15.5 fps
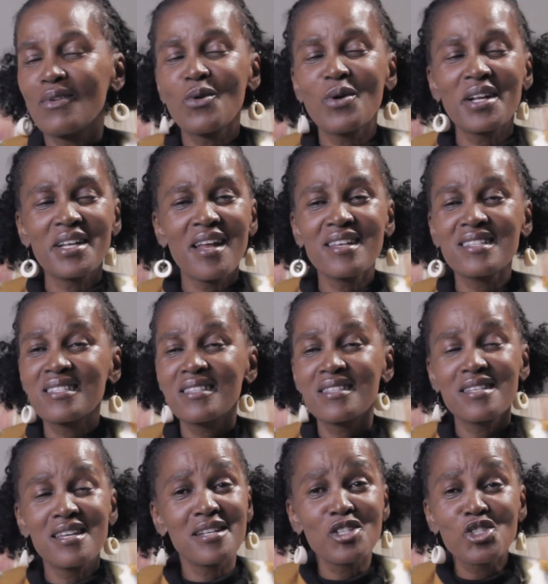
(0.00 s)
organize
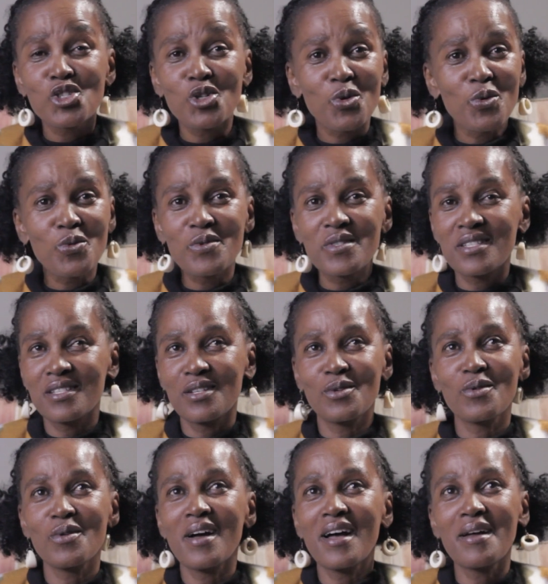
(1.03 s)
theater shows.
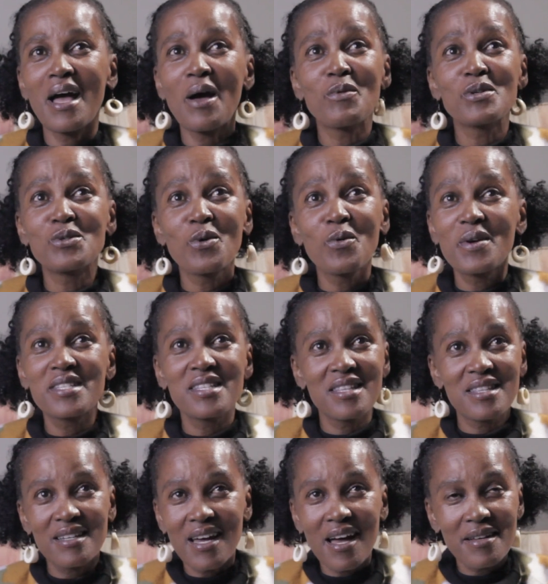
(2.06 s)
I was always
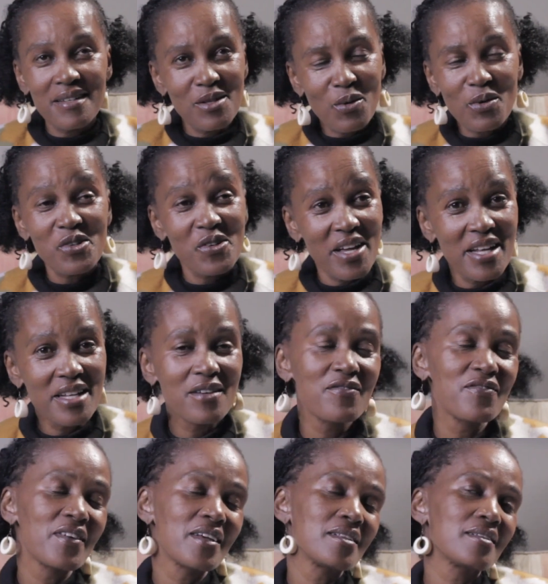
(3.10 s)
in that
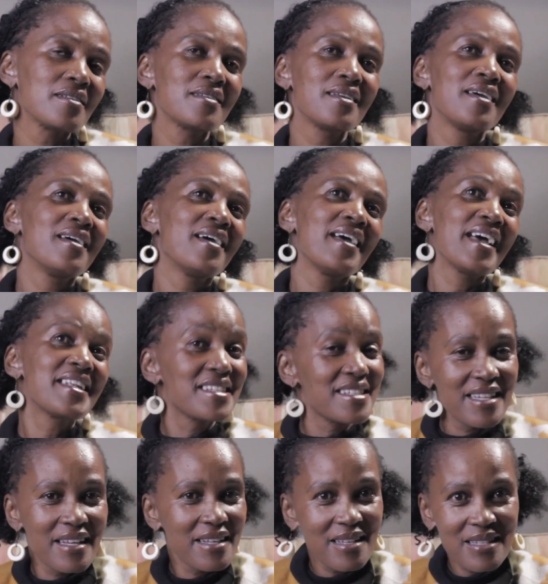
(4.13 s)
creative and
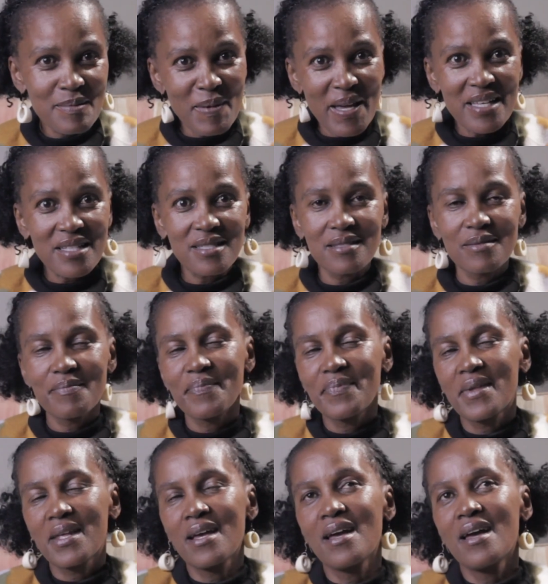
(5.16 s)
entertaining space.
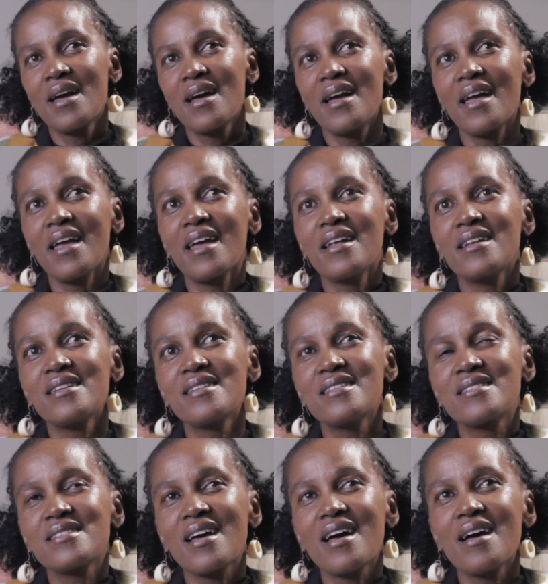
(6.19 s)

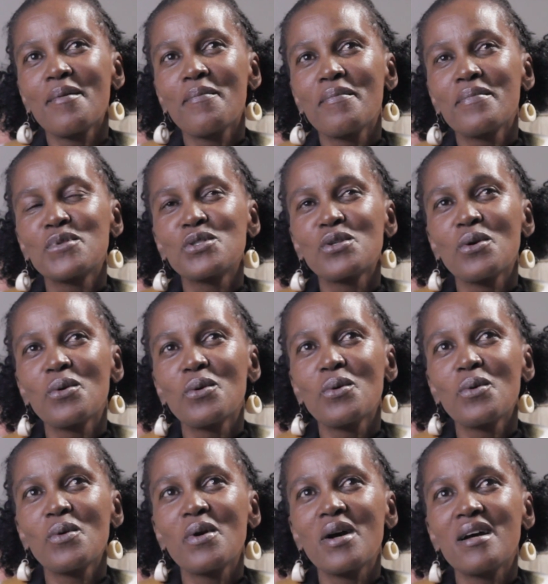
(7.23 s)
And
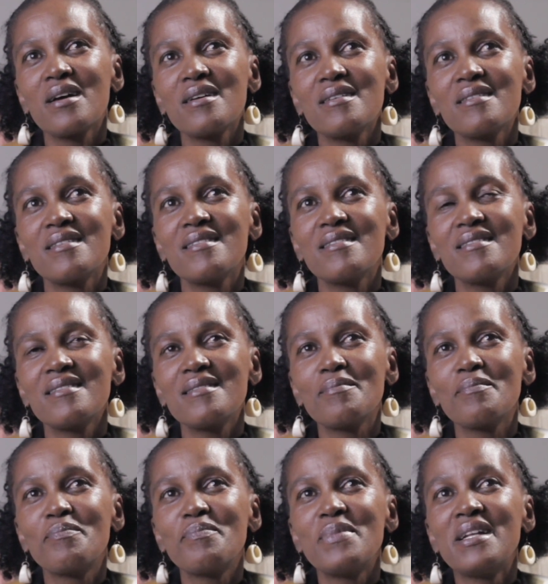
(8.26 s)
so
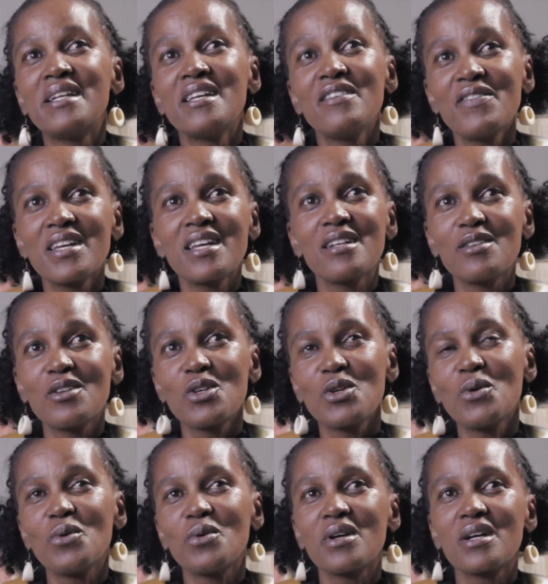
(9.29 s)
living in New
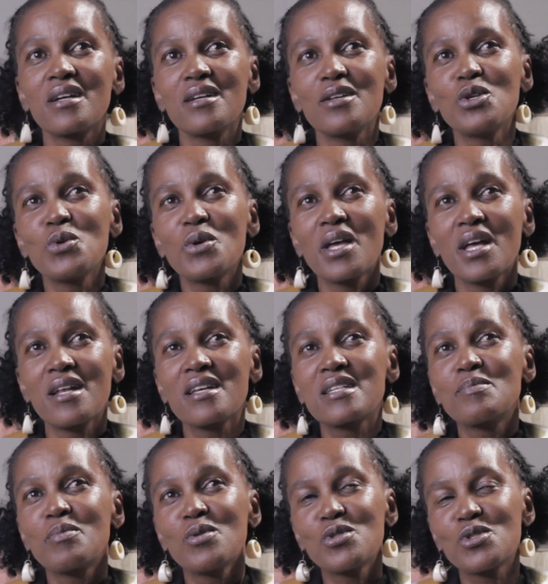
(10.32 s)
York, you get
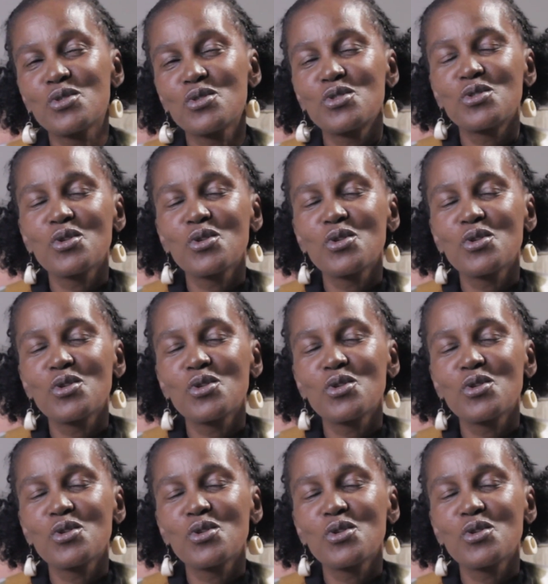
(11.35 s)
exposed to